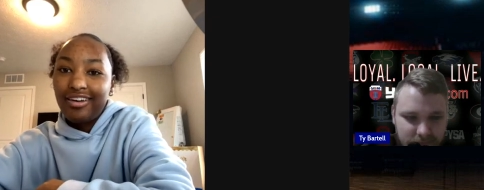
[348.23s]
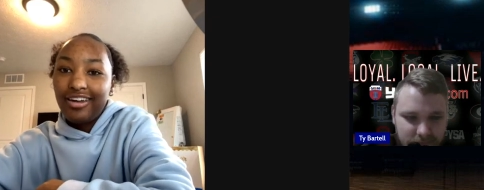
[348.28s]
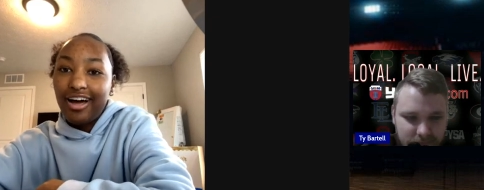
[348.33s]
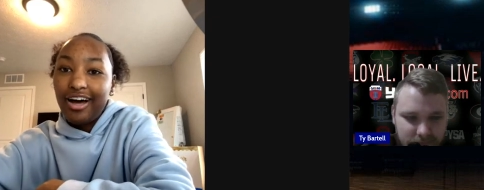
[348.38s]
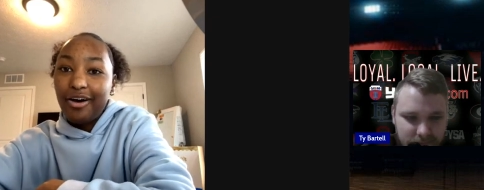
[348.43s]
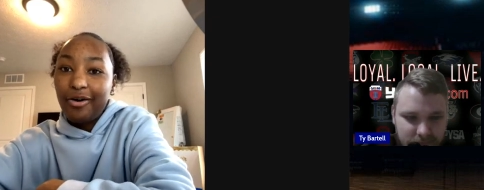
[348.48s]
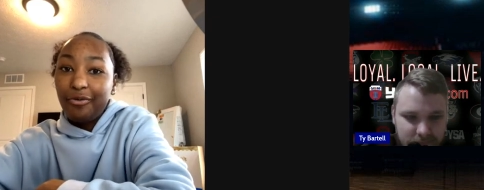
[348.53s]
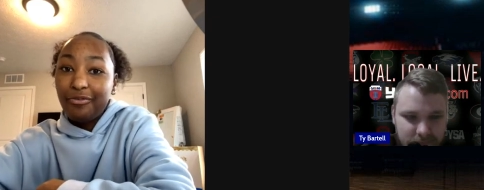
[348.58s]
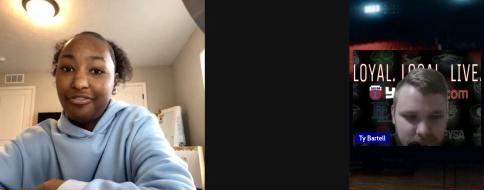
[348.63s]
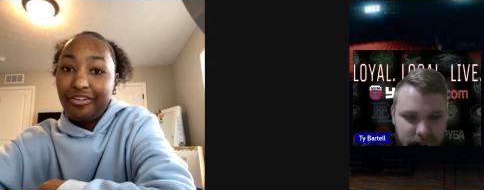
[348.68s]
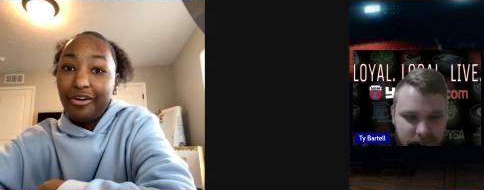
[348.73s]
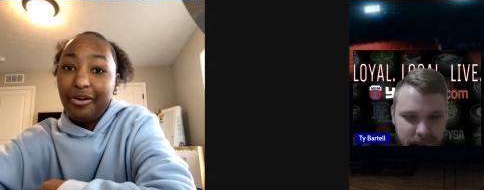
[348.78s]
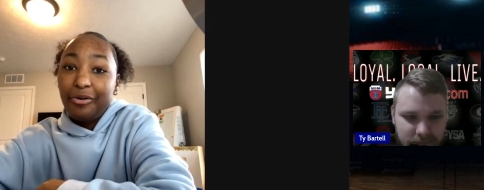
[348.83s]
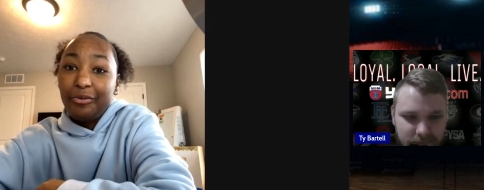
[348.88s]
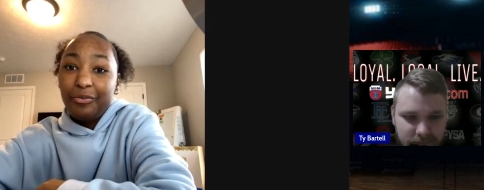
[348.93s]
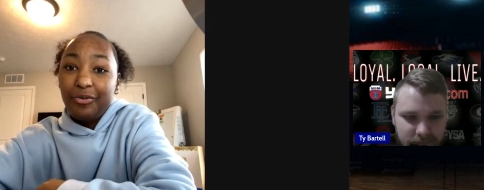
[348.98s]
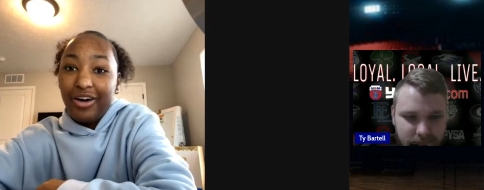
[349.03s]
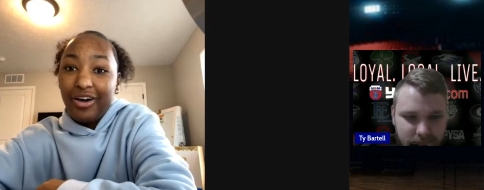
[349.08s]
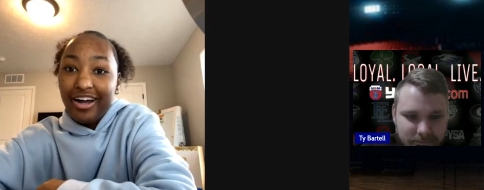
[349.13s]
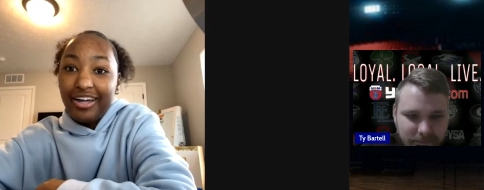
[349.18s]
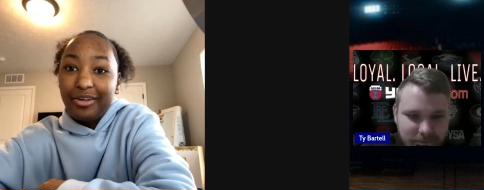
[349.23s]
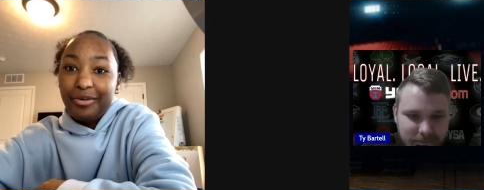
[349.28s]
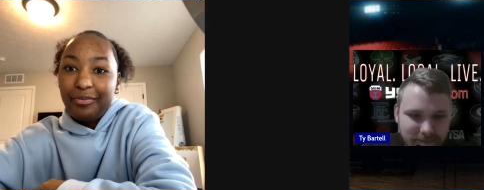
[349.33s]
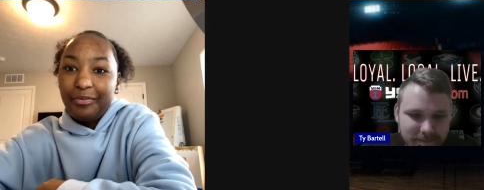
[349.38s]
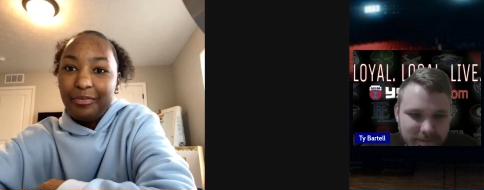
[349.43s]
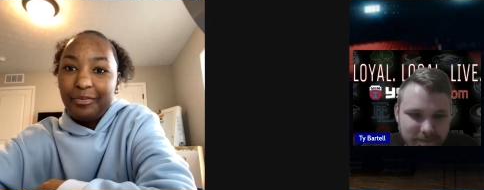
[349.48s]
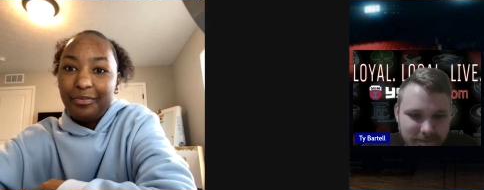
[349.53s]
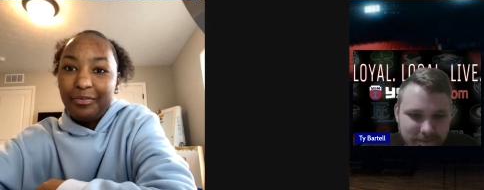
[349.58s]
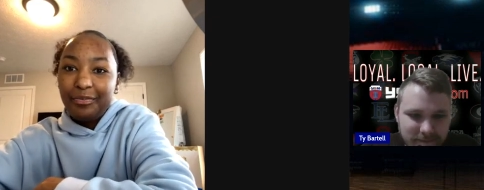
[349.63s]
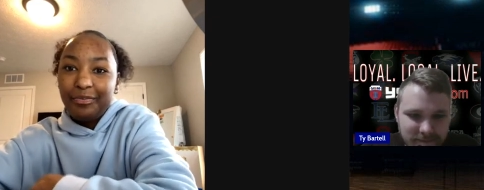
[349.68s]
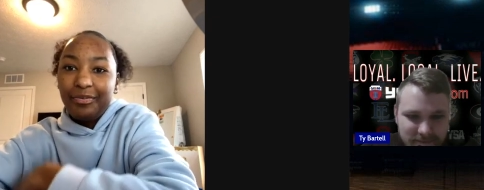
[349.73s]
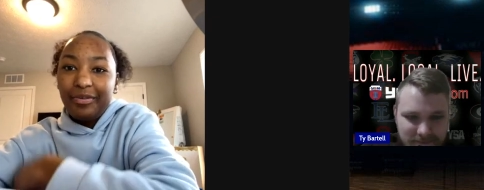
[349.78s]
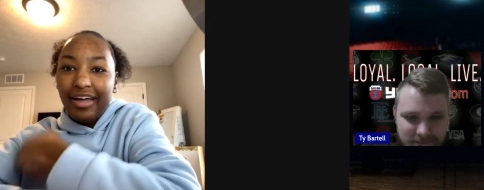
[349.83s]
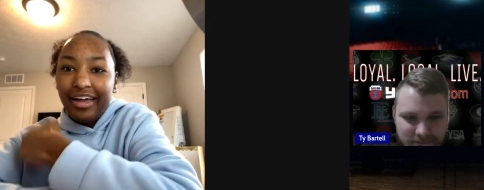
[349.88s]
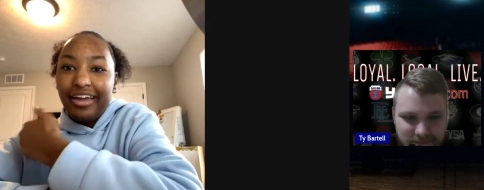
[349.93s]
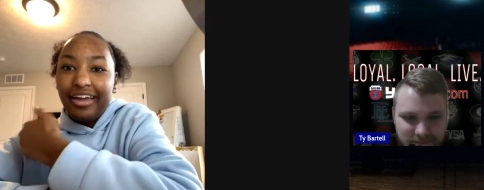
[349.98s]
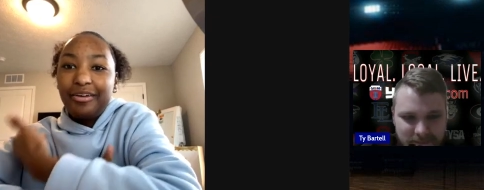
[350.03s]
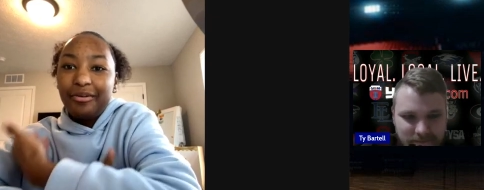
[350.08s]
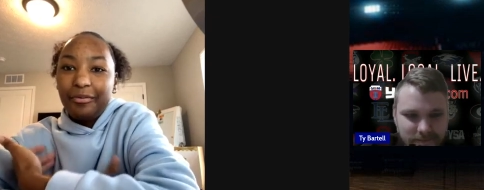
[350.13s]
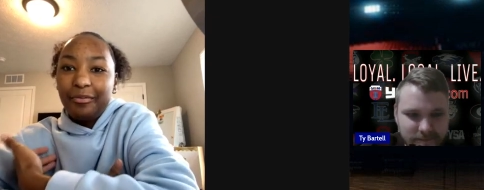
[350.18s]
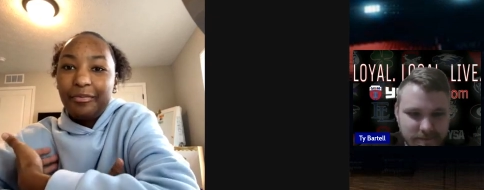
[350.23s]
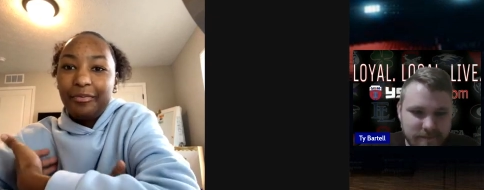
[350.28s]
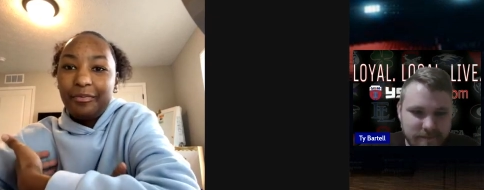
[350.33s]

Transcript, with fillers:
Speaker 1: not a very wide like